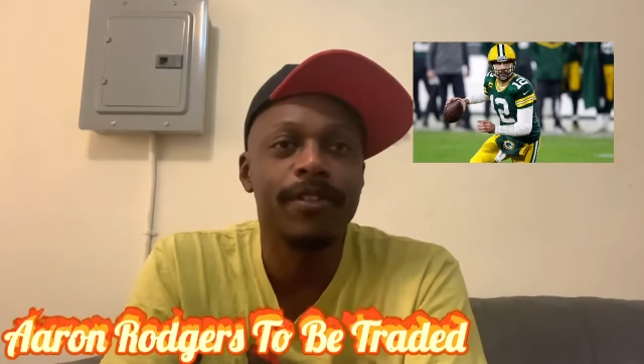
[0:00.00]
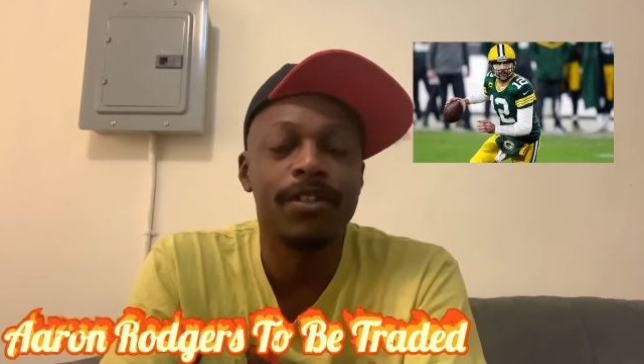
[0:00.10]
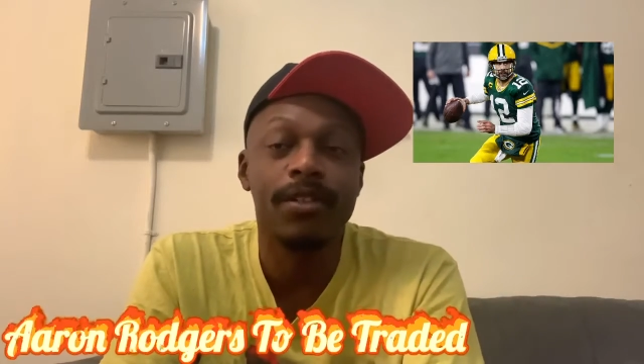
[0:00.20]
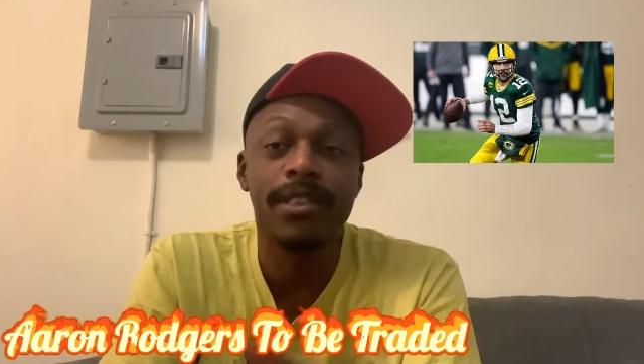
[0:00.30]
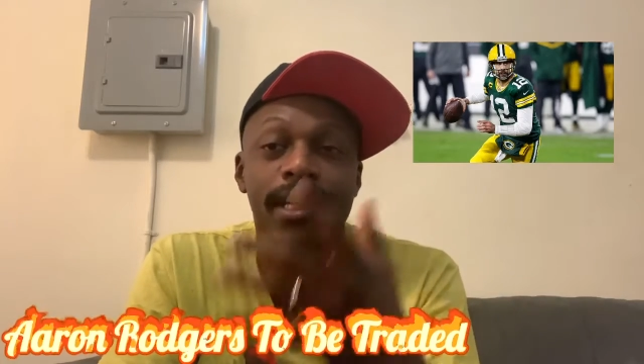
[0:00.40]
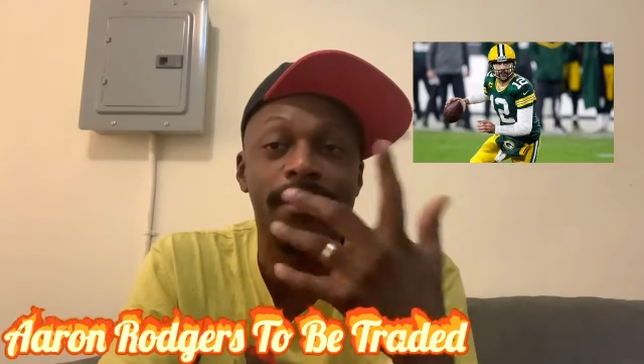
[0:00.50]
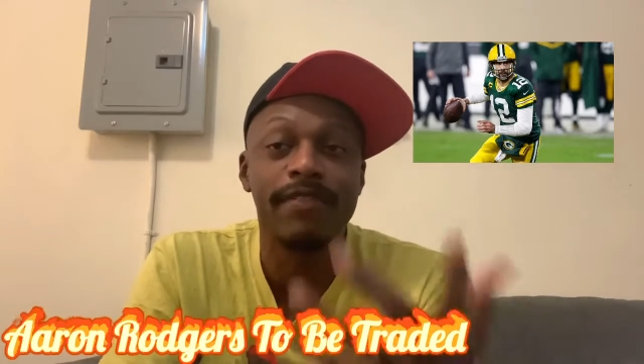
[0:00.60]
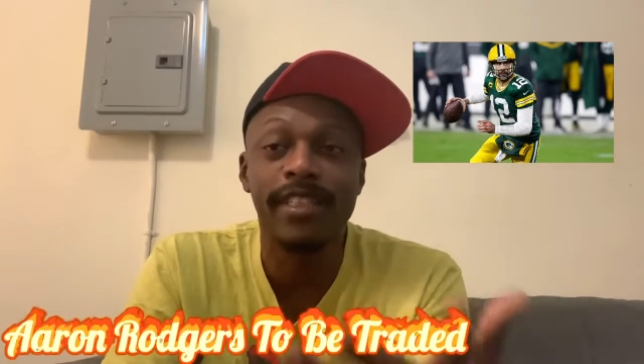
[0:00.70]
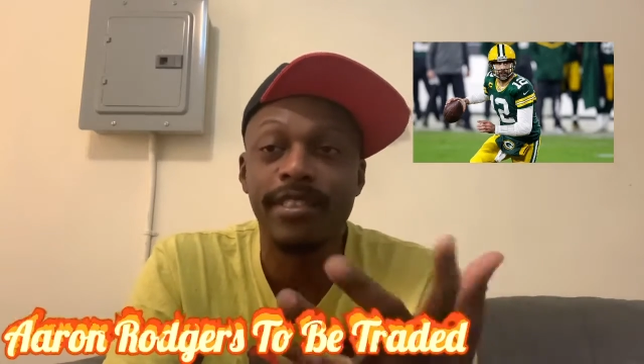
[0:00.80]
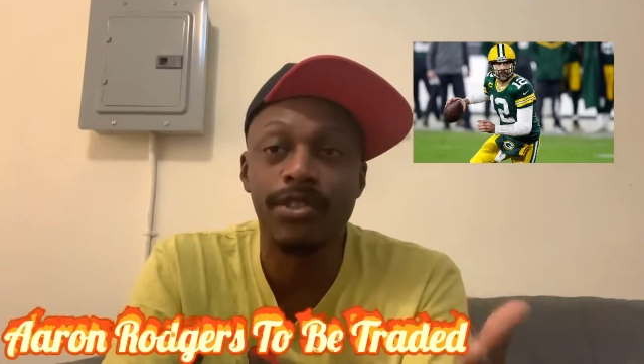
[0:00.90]
Because if
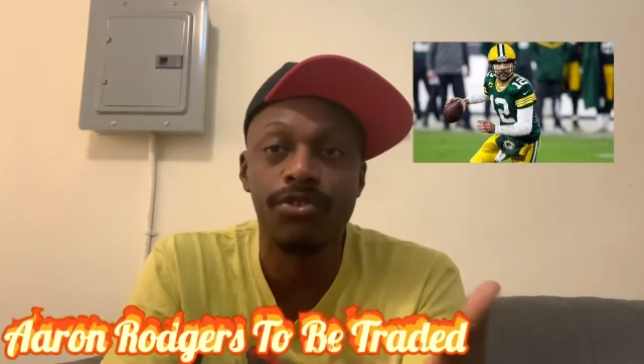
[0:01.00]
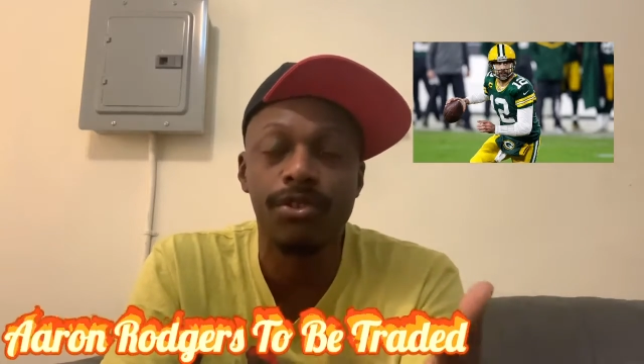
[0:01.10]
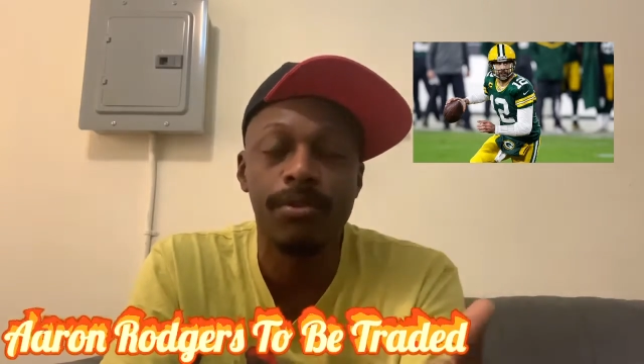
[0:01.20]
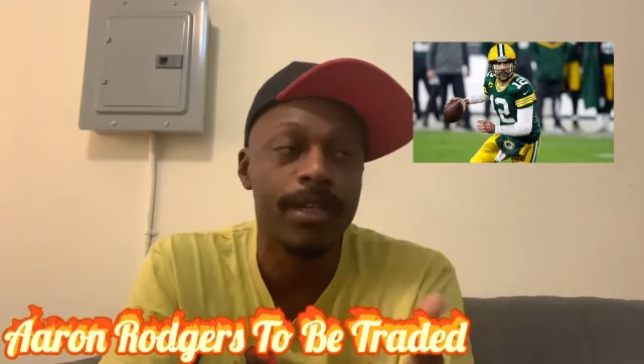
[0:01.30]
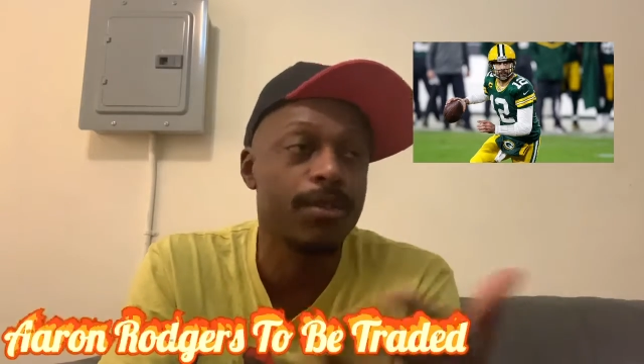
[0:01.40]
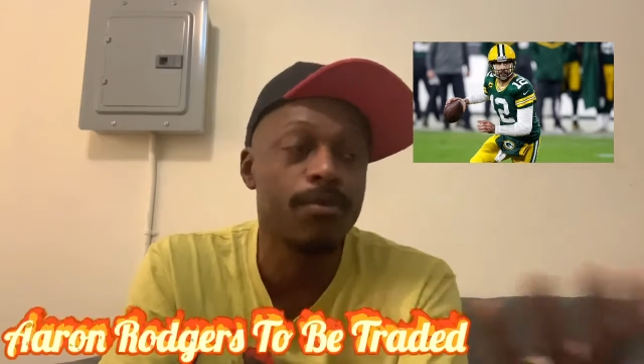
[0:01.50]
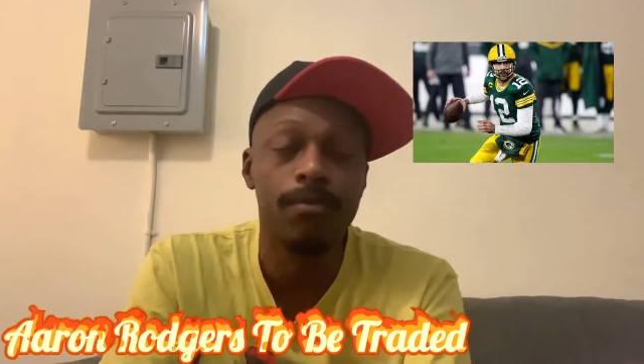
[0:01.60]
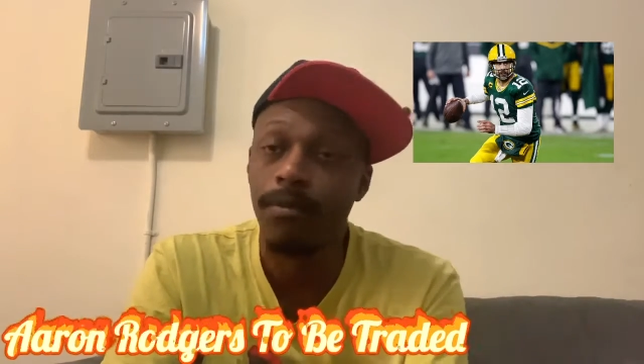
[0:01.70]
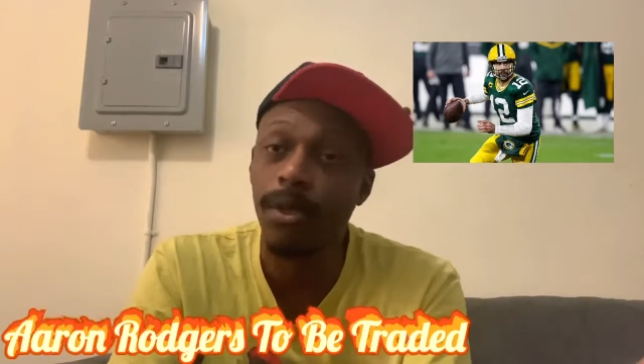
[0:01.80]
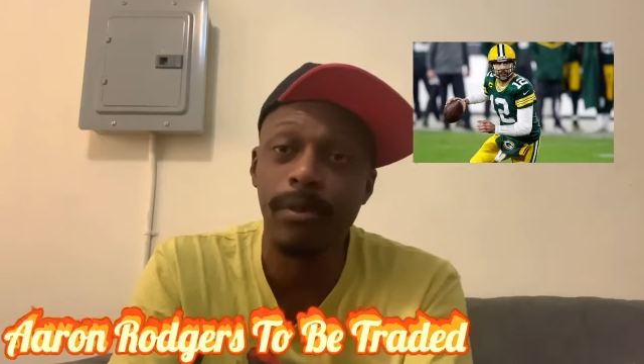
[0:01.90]
this is true and you're
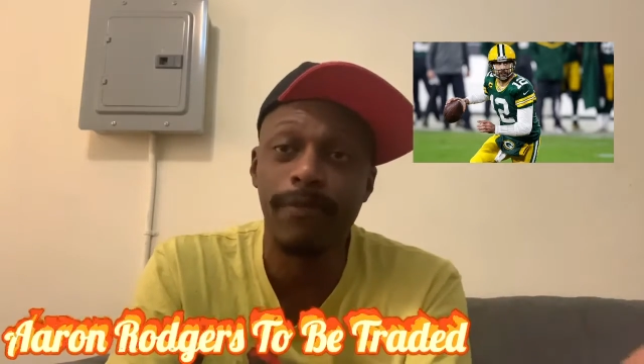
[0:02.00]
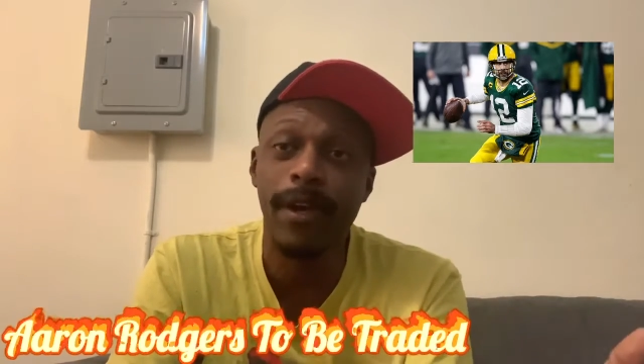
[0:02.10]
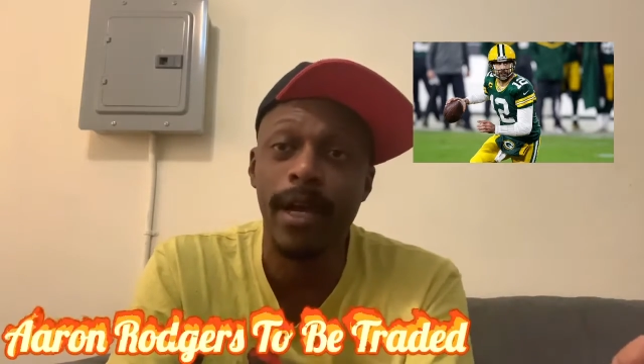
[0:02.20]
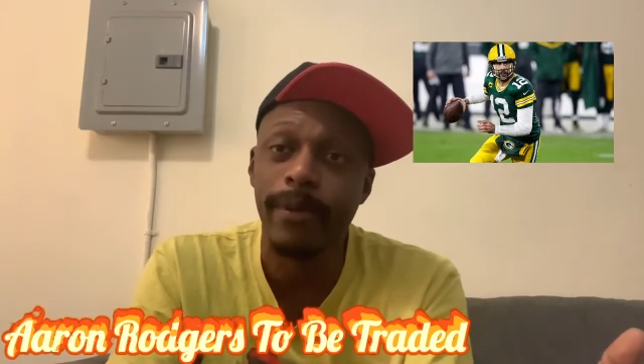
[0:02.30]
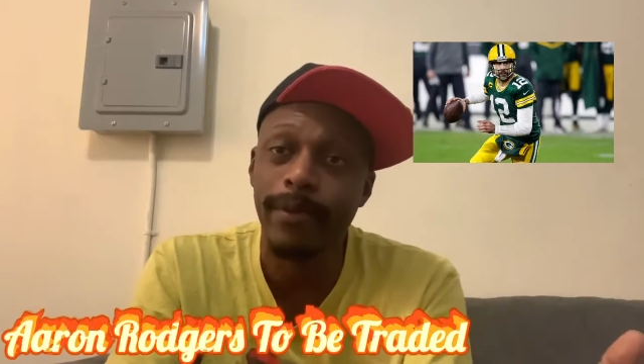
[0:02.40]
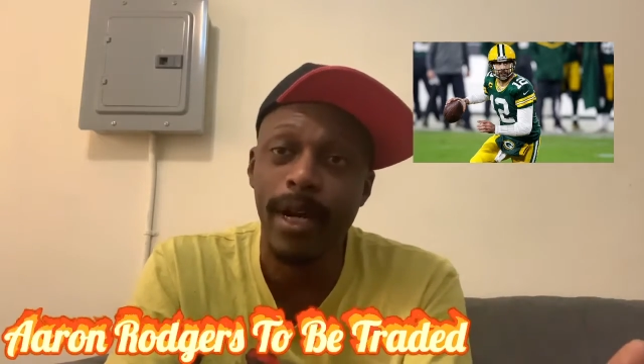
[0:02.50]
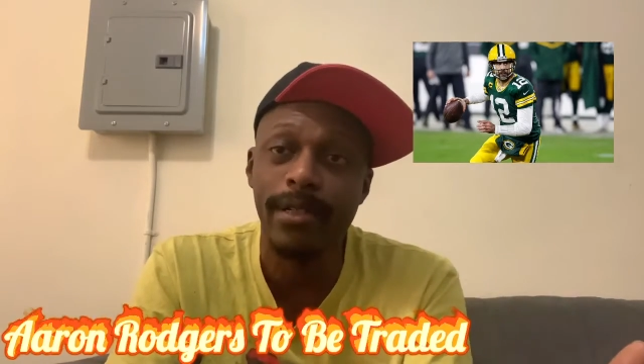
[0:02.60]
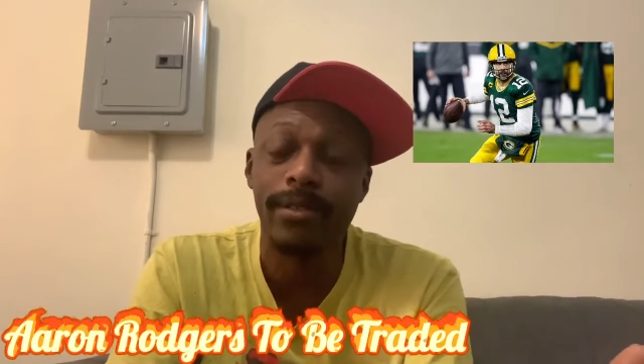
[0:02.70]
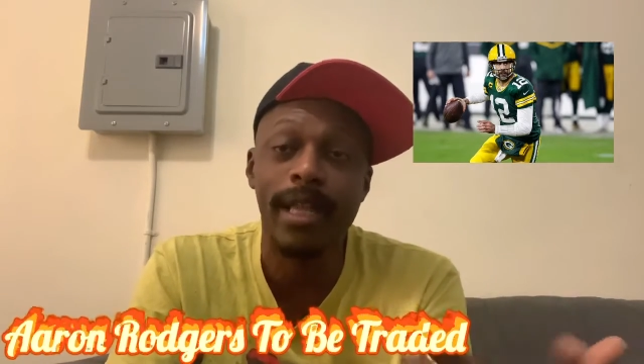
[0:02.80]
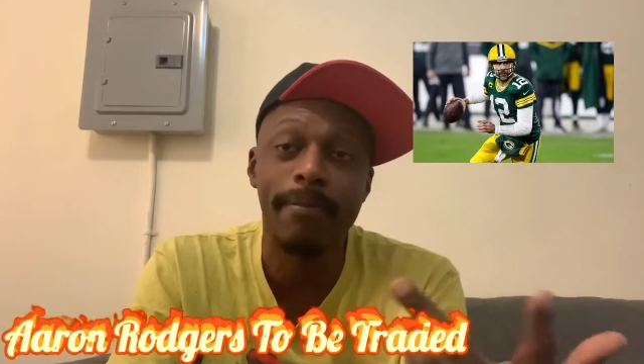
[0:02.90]
rooting for Aaron
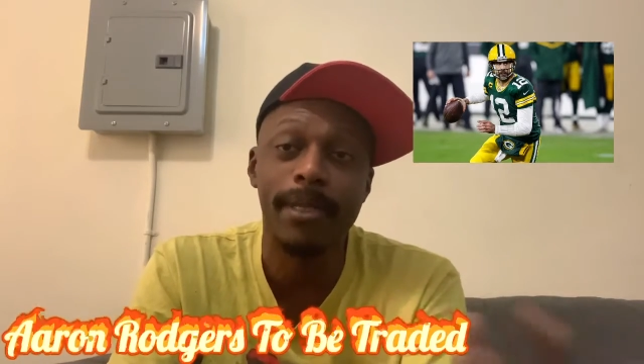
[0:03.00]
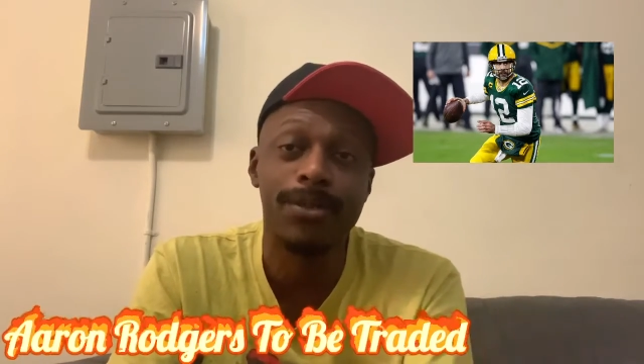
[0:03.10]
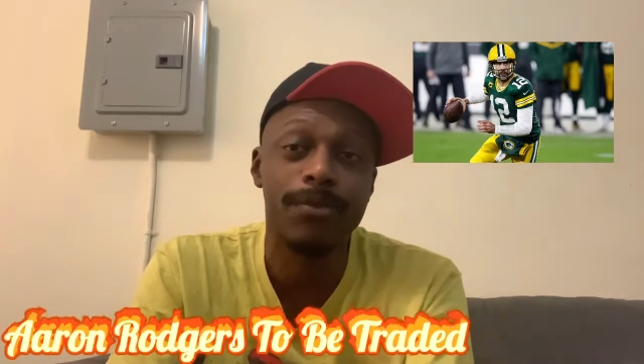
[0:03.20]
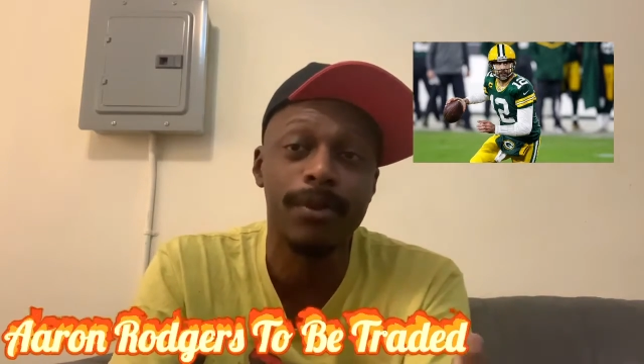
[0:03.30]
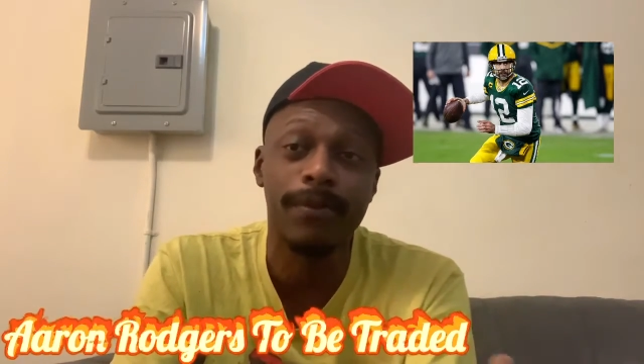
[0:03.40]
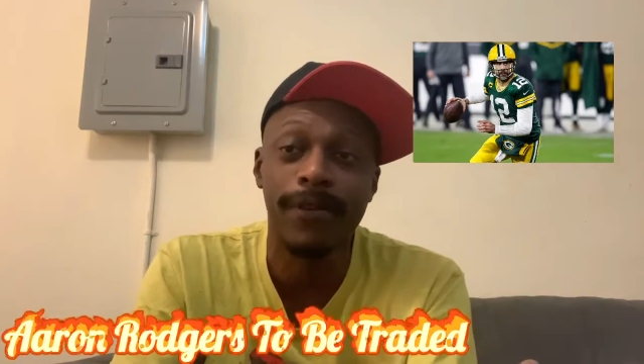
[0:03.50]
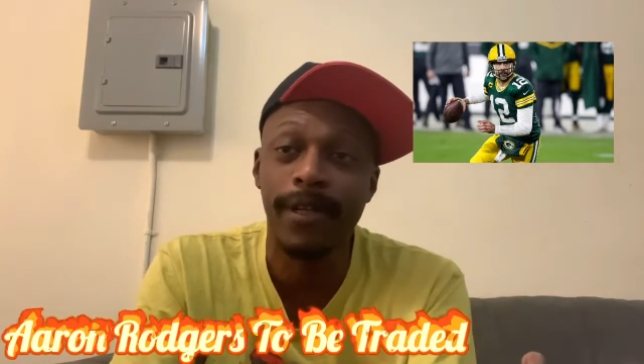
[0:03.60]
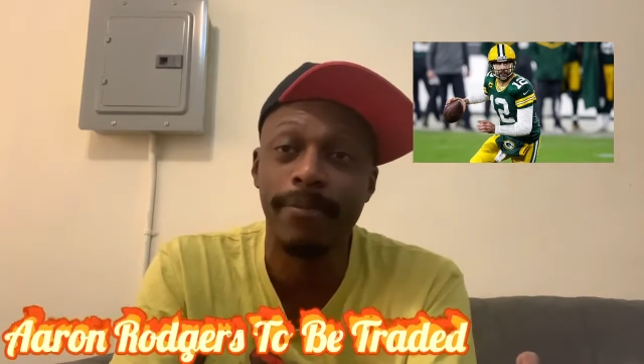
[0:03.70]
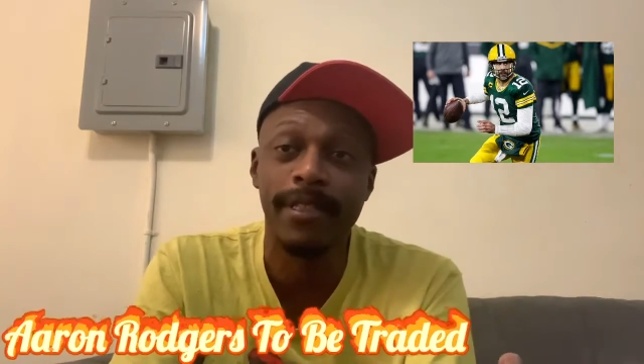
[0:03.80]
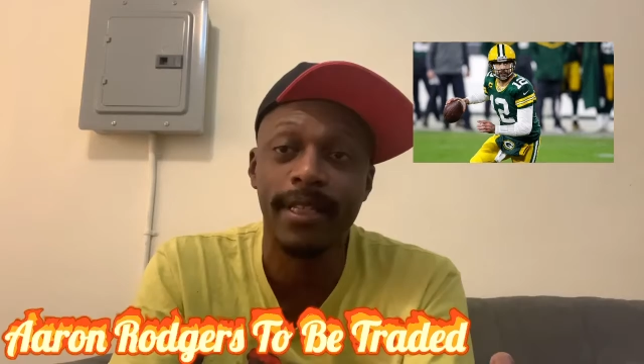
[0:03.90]
Rodgers, that means you're rooting for
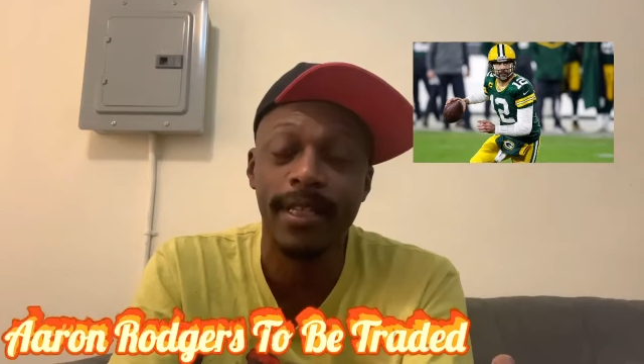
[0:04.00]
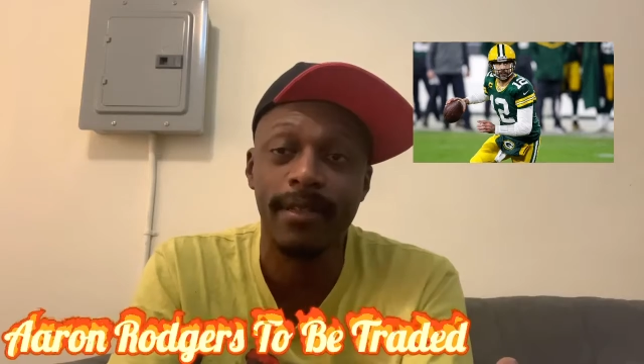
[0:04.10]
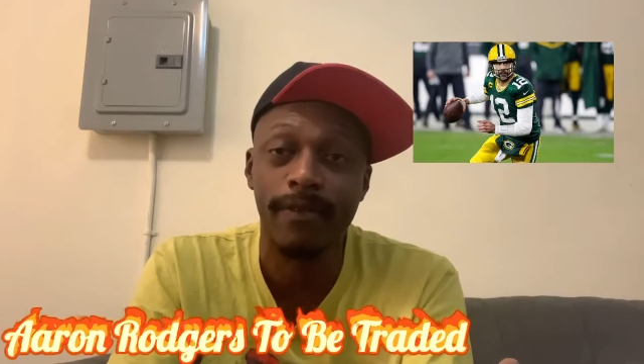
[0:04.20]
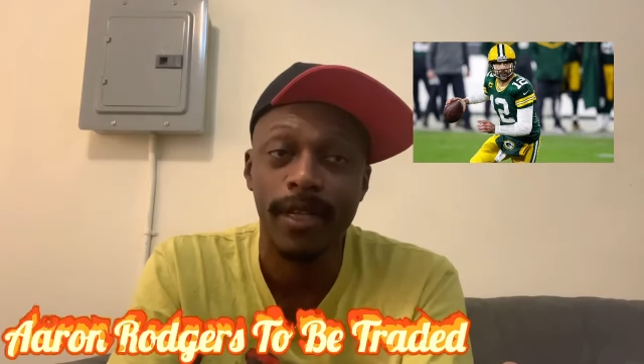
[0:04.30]
him to leave.